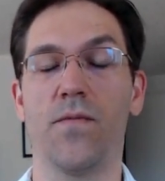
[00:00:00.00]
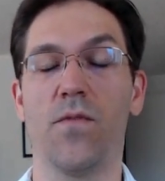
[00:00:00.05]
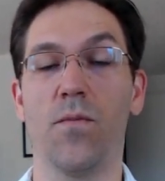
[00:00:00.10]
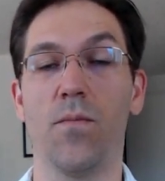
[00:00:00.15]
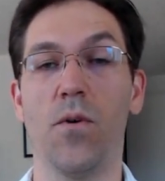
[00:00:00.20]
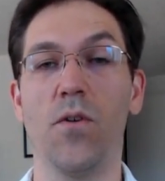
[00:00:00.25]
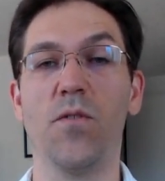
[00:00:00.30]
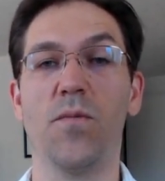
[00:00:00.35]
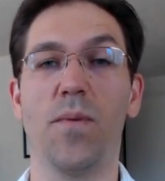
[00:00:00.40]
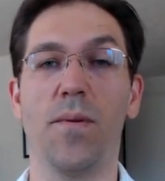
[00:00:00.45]
For
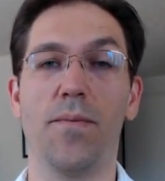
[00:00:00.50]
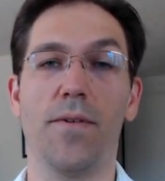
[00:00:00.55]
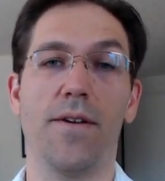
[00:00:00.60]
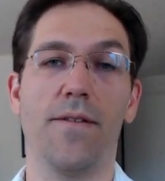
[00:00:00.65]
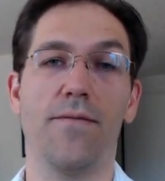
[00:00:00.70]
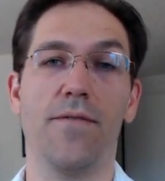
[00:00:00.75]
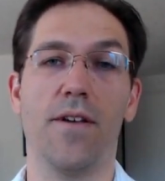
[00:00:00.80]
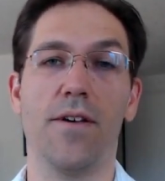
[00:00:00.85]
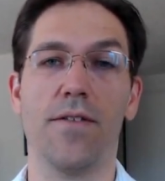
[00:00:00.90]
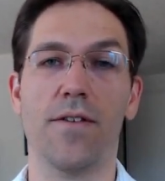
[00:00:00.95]
most people,
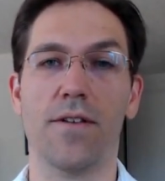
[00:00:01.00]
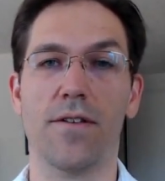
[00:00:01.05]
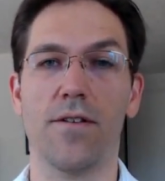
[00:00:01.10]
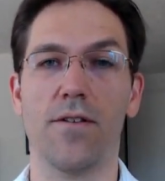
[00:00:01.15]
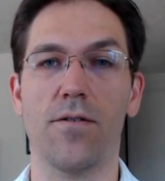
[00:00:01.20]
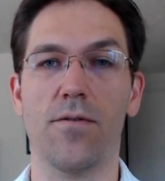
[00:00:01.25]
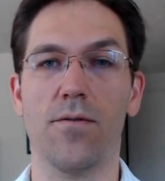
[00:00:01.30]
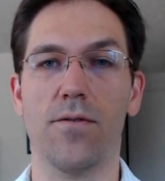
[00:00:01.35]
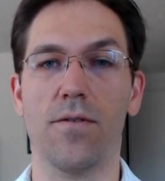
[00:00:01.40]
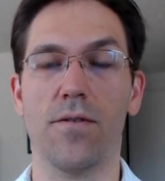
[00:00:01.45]
they have nothing
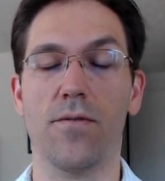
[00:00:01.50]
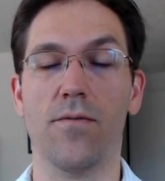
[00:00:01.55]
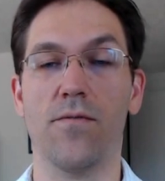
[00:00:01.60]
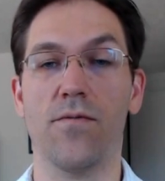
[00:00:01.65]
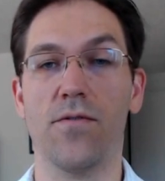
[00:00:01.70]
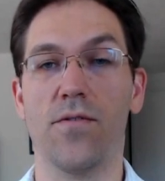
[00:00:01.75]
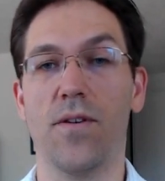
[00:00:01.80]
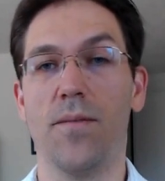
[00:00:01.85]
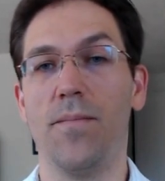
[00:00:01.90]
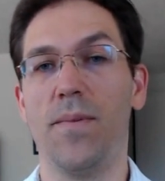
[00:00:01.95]
to do with you.
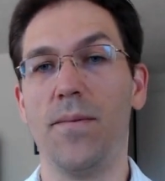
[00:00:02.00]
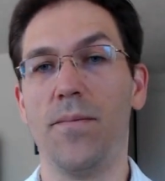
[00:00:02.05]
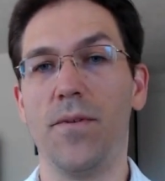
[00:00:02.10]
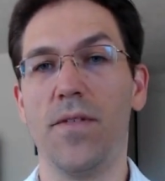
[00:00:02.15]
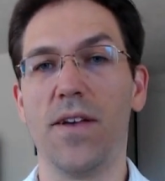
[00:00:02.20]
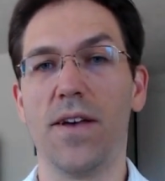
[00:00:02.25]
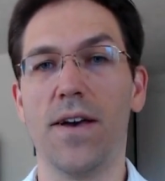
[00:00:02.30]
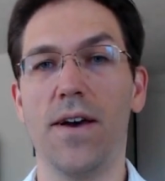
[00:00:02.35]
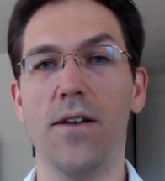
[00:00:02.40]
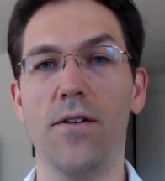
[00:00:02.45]
For some people,
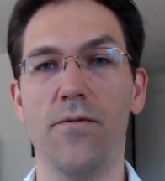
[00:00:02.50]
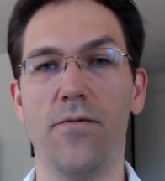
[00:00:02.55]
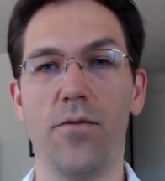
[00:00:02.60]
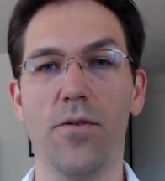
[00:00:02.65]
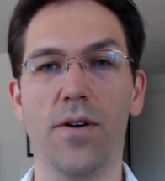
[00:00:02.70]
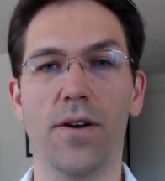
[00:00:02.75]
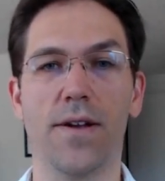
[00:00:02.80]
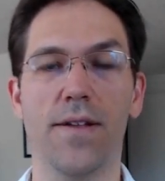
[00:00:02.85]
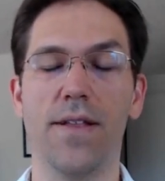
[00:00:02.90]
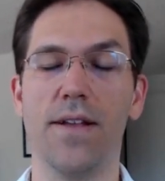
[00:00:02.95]
they kind of
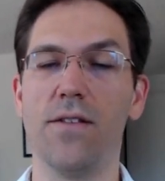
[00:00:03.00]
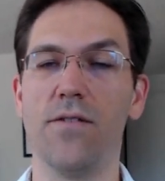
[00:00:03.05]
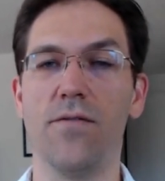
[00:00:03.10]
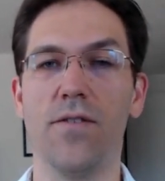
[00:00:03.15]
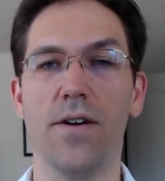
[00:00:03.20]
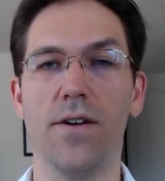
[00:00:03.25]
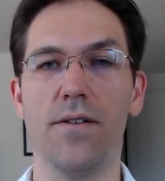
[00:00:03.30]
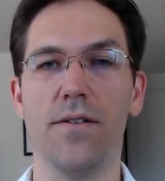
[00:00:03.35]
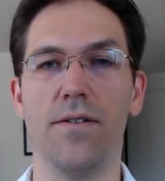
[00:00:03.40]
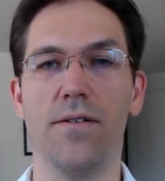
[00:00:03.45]
work, and that's
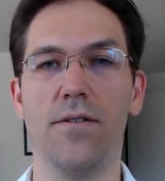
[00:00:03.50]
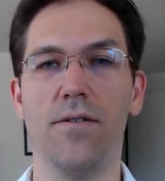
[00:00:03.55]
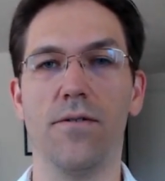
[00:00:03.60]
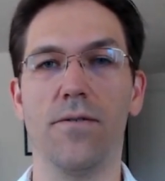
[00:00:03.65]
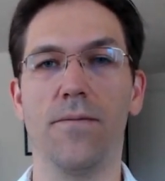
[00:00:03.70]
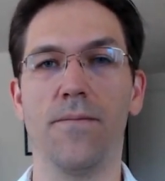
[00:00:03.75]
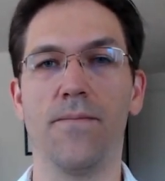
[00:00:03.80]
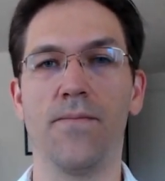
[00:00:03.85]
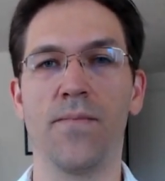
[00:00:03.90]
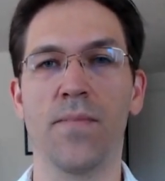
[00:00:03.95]
fine too.
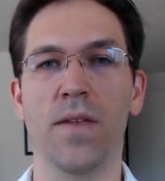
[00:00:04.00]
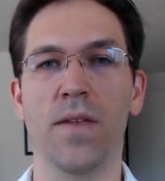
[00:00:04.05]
